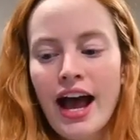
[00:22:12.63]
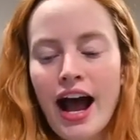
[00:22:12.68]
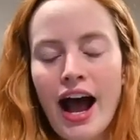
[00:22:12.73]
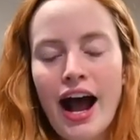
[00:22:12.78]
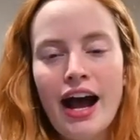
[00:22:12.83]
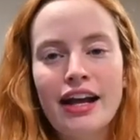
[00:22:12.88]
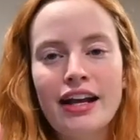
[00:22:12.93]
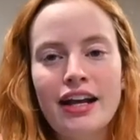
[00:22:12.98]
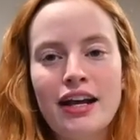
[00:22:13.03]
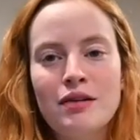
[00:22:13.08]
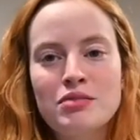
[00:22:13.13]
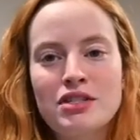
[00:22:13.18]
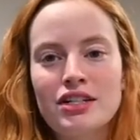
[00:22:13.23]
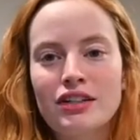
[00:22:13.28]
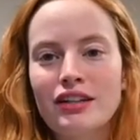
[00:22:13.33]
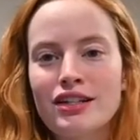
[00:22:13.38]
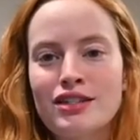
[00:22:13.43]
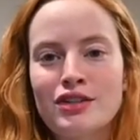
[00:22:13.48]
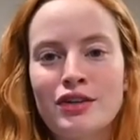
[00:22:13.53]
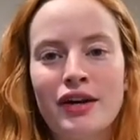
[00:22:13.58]
I am
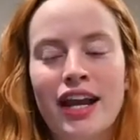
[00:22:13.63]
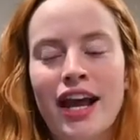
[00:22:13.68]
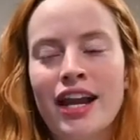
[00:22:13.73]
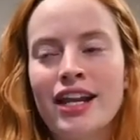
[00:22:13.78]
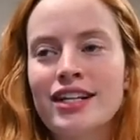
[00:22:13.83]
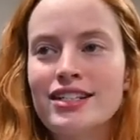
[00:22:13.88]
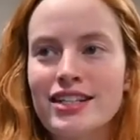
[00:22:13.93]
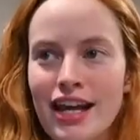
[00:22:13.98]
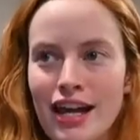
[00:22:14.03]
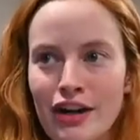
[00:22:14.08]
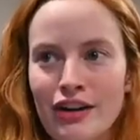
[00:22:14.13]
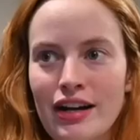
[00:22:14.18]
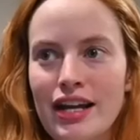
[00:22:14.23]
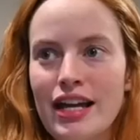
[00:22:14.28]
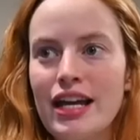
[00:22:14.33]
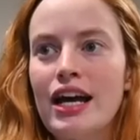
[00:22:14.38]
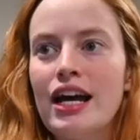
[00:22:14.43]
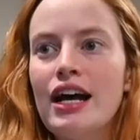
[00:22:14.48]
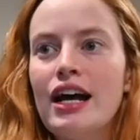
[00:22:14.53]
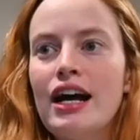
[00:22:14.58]
still not doing any
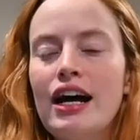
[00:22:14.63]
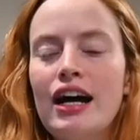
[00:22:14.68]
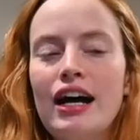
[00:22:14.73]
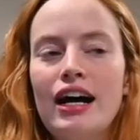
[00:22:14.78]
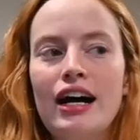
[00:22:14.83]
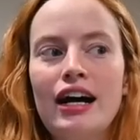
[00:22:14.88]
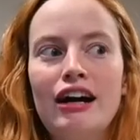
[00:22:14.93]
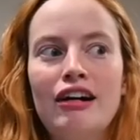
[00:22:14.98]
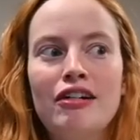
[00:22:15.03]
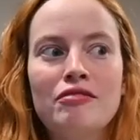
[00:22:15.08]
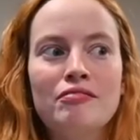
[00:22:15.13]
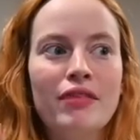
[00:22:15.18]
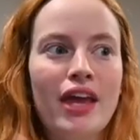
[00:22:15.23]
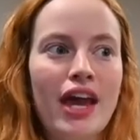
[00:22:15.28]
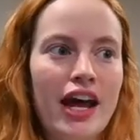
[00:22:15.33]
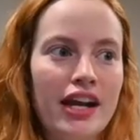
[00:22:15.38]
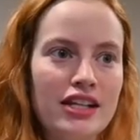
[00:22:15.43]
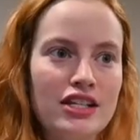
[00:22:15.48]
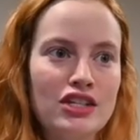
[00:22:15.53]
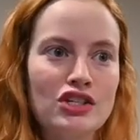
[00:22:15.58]
dairy, um,
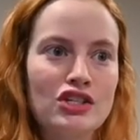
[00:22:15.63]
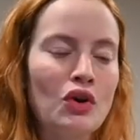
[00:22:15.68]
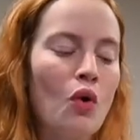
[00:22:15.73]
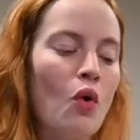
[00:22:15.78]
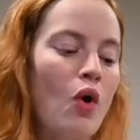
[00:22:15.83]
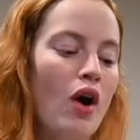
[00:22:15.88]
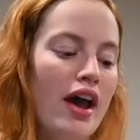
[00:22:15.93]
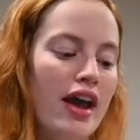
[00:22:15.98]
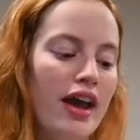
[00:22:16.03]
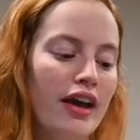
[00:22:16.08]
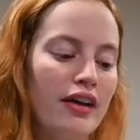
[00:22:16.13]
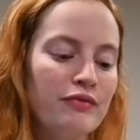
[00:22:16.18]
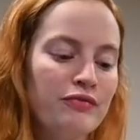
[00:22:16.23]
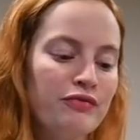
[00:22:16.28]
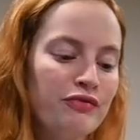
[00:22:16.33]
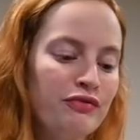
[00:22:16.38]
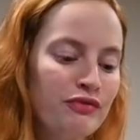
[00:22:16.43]
any soy,